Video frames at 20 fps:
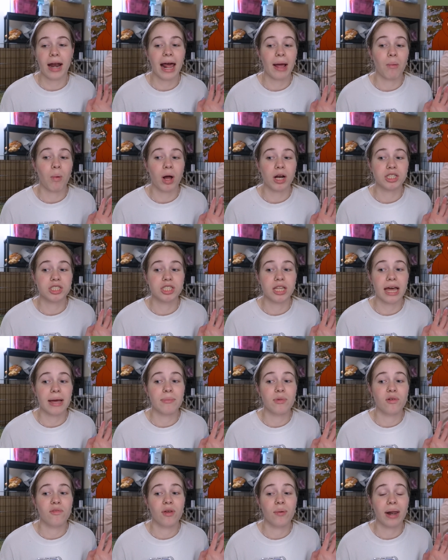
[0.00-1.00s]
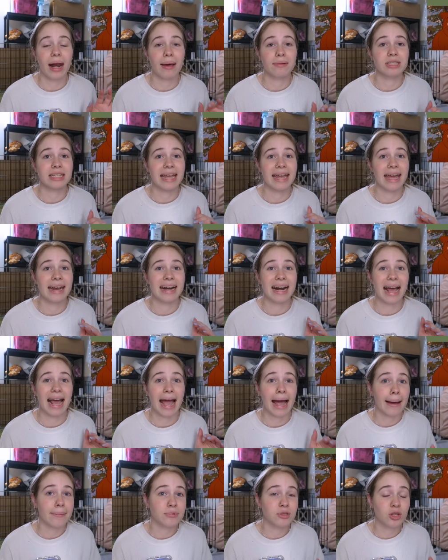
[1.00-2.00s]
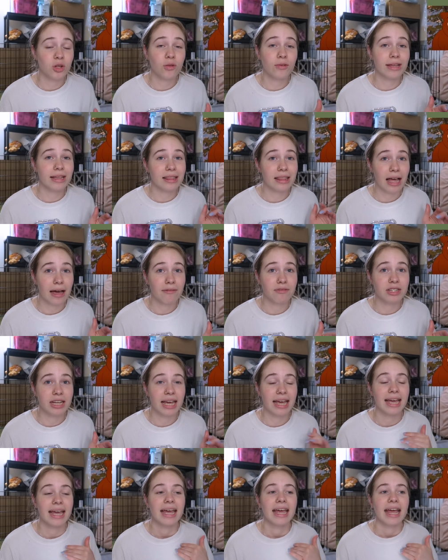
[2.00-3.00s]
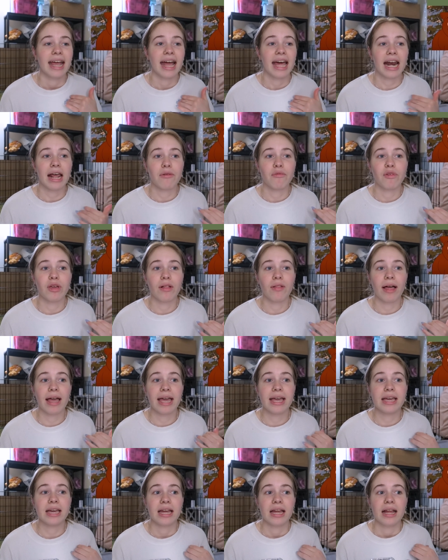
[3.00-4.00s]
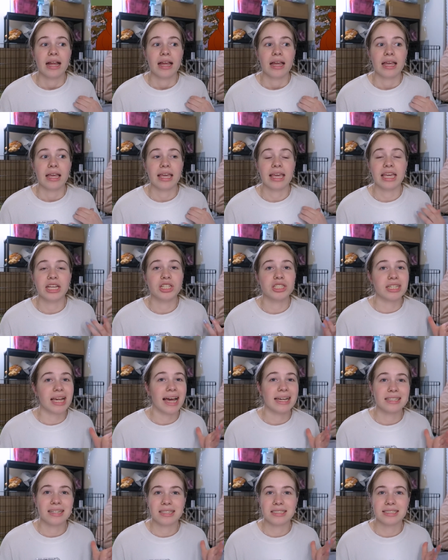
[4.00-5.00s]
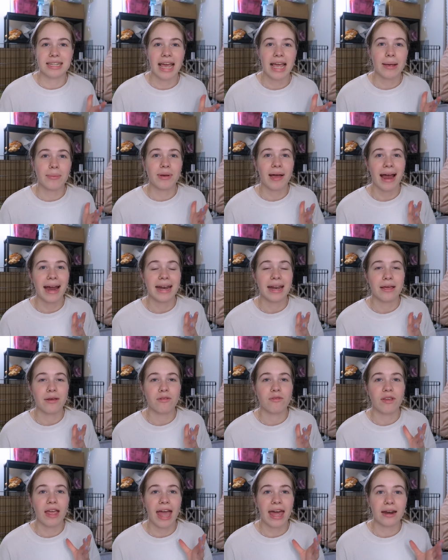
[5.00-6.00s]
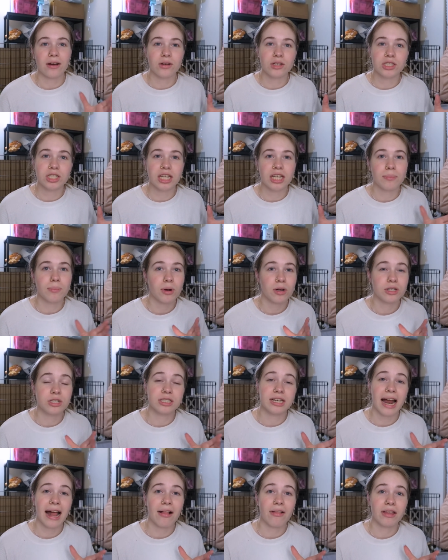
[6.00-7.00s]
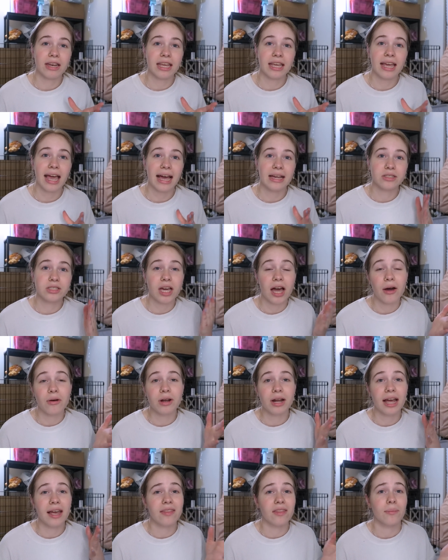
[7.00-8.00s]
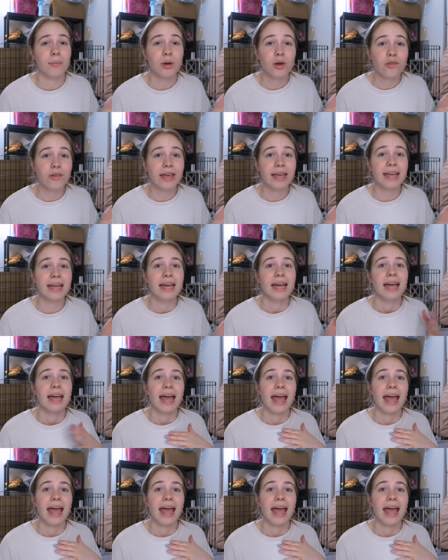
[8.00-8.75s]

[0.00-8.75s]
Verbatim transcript: And I watched that movie when I was a kid and I absolutely loved it. And I feel like he just has the same kind of energy and personality as Coda in the movie.